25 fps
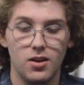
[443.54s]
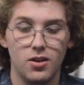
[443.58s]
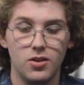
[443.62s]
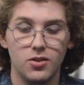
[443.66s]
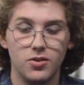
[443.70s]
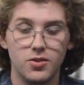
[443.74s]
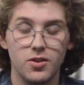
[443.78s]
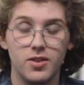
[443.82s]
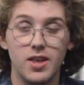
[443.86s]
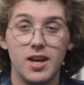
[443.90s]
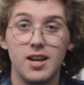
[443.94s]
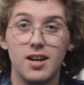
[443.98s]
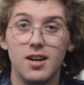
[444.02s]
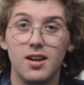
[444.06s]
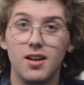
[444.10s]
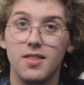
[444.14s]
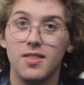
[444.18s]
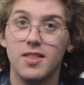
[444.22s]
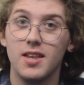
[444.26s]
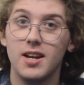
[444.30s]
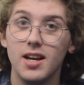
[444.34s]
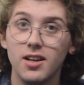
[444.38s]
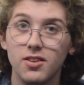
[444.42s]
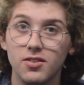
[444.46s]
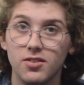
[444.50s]
So then
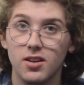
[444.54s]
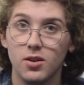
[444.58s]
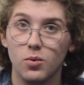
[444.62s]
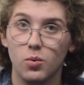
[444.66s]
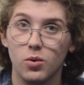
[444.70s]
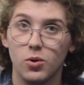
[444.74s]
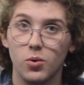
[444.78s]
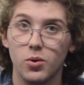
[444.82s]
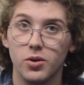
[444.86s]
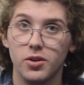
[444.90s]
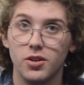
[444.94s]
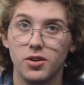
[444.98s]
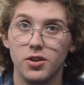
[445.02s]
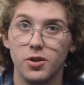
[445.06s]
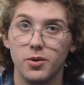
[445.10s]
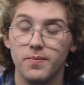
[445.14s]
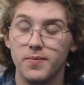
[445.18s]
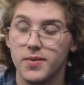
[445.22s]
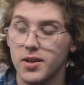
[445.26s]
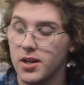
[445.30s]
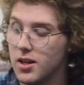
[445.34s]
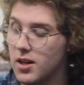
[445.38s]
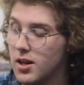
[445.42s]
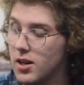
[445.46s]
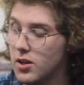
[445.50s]
the next thing we're going to do
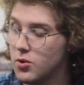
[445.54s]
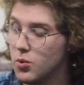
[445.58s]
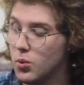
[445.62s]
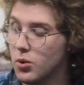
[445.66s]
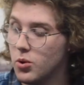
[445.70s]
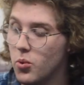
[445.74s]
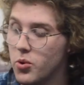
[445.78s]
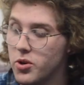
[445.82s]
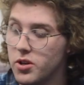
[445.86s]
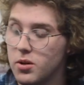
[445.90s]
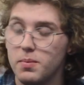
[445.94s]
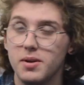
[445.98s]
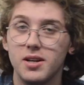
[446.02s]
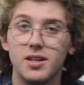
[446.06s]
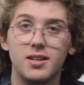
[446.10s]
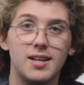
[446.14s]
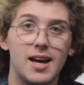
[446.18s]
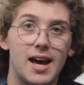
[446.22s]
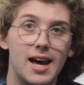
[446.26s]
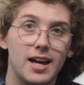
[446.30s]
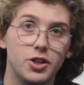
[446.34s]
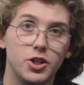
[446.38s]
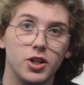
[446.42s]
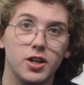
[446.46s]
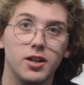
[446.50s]
is we're going to be
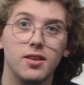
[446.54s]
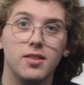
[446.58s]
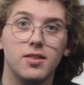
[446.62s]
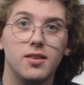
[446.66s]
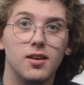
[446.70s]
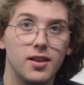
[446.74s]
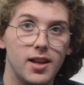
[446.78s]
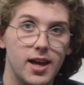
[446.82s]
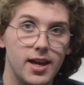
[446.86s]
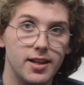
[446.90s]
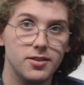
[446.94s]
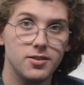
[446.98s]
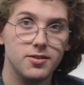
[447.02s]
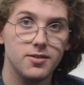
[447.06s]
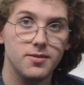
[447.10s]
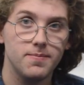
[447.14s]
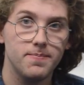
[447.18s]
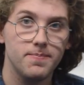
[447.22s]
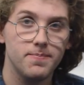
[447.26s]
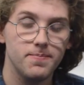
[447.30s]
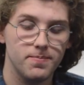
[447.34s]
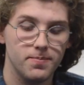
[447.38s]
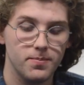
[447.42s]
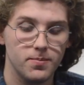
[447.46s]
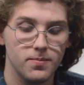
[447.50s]
attaching the lens.
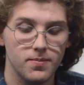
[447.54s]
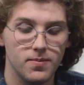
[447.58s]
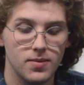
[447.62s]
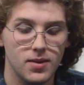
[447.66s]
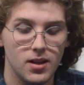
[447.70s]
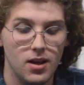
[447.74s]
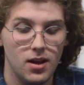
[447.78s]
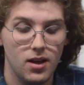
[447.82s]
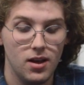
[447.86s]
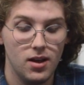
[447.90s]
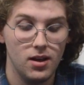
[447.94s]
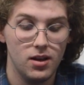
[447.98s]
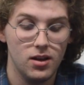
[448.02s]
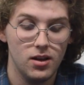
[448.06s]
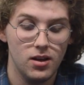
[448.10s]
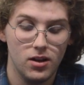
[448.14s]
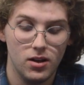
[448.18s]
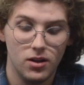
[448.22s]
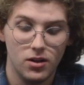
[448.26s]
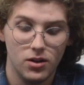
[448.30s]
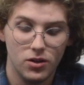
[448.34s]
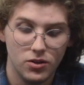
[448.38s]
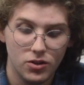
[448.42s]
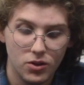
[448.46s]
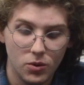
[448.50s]

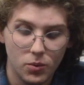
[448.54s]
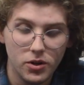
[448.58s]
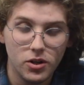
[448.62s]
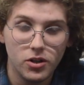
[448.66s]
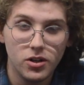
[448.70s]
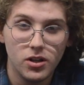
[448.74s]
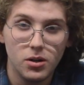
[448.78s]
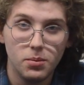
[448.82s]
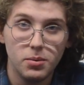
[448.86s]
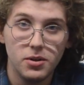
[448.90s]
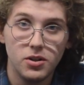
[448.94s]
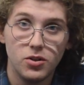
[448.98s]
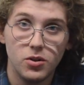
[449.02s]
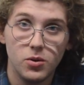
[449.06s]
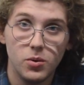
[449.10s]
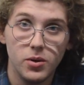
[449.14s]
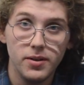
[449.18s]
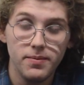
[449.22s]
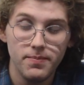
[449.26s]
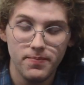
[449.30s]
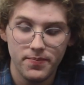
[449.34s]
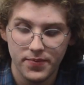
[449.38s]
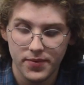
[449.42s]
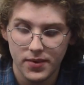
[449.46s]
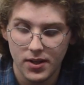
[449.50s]
So what you're going to be
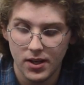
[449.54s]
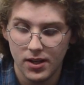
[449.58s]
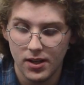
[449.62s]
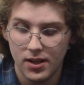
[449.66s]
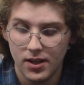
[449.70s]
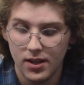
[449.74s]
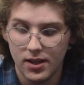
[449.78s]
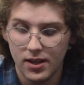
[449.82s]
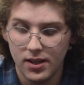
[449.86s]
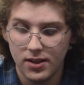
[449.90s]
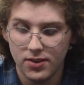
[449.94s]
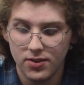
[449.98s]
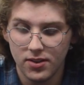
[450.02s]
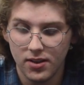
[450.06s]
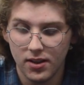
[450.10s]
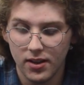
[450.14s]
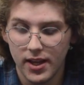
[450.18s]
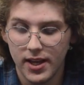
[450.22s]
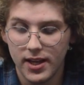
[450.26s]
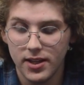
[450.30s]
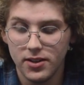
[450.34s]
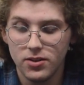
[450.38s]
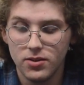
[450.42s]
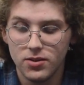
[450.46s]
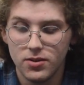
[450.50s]
doing is the
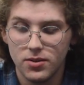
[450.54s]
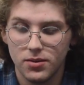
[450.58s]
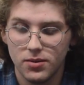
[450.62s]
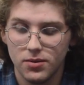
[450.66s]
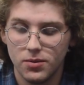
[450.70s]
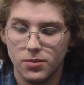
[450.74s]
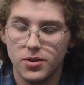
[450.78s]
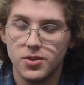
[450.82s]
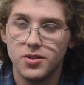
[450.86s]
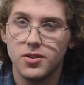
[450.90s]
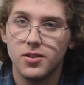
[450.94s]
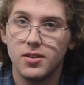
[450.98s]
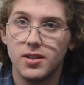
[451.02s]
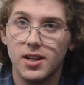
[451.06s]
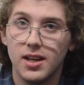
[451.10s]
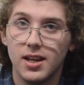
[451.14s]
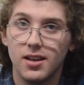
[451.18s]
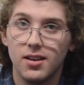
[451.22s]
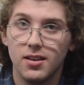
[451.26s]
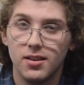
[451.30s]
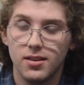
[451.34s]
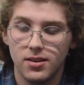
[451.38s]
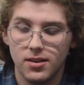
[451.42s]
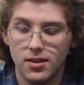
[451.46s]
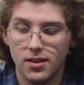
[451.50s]
lens, once you
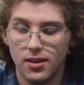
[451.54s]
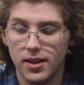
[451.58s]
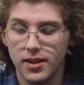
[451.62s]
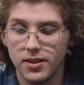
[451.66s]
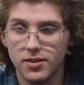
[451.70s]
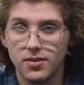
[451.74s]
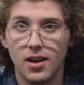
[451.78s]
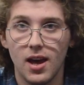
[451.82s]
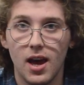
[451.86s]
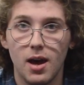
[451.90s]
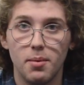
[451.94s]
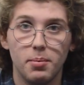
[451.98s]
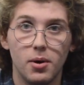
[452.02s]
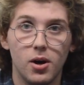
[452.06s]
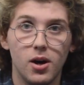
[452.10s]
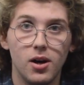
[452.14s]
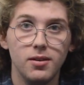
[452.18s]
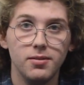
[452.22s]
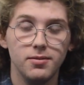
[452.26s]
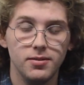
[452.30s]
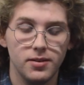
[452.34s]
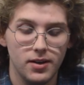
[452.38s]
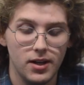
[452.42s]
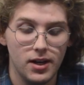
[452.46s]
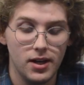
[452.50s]
take the lens cap
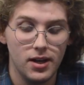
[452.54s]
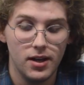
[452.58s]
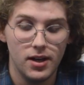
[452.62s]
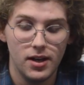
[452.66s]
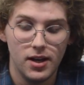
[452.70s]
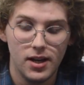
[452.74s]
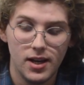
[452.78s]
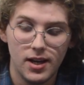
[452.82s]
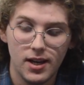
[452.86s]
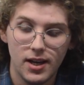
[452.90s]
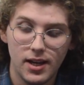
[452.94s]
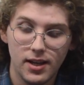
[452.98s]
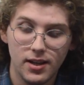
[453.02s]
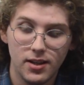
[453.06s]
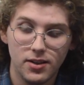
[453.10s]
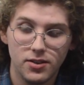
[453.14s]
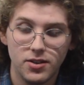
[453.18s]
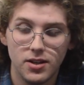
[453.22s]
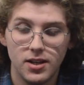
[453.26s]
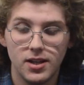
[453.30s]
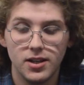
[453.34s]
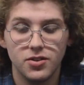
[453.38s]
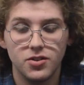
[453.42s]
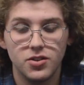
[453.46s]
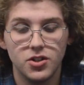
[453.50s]
off,
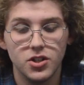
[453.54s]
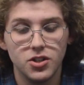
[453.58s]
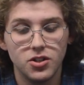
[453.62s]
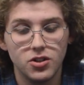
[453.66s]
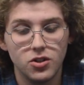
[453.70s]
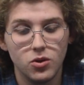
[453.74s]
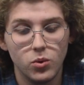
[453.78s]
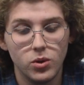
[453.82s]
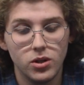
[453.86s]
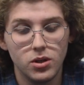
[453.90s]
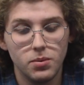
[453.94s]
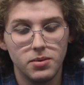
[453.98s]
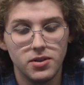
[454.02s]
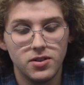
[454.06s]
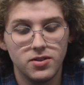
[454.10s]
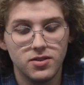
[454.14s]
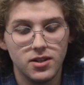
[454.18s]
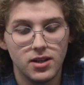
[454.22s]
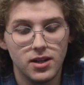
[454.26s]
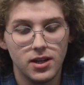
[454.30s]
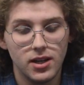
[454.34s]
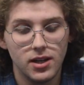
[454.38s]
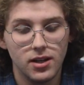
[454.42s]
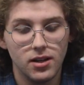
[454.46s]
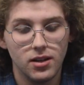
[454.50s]
is it's just going to be
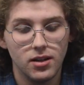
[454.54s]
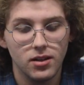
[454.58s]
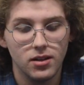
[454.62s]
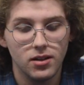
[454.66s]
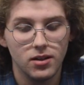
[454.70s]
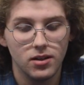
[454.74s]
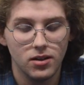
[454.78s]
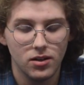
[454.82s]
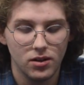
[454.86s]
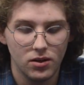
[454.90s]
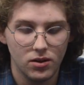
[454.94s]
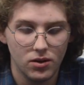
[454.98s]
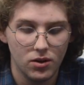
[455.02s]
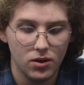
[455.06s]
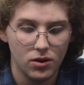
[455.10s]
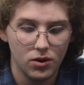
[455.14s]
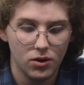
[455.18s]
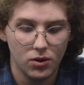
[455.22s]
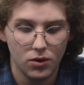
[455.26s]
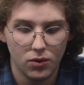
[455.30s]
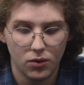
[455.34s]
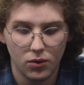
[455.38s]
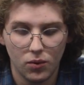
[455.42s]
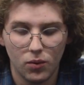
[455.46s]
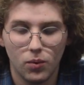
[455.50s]
sitting
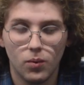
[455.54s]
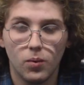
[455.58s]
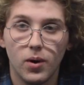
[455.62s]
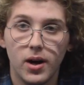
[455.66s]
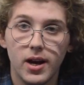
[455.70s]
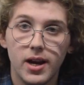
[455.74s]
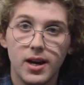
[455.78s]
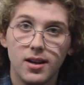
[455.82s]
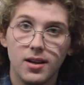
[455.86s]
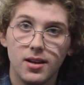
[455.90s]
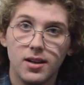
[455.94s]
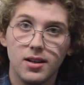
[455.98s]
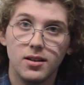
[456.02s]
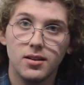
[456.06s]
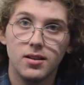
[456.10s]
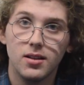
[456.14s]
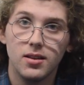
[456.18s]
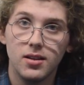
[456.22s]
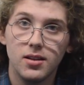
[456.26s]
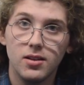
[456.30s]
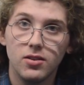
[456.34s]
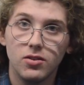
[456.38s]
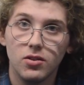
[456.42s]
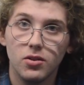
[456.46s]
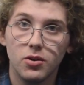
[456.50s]
right into
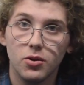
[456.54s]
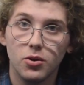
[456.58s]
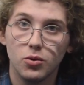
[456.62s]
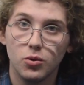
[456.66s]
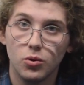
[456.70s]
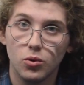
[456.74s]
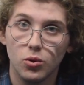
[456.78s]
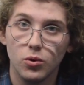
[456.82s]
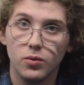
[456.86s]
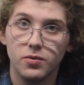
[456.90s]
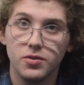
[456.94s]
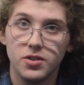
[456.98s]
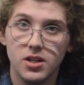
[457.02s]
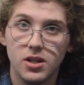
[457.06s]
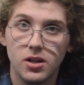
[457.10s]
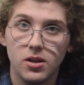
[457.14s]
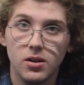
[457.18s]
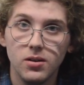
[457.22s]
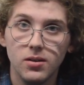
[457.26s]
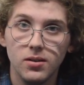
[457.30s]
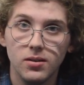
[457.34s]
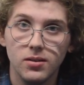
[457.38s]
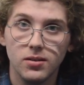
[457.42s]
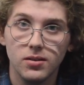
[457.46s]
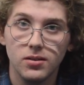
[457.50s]
these little grooves
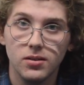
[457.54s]
here.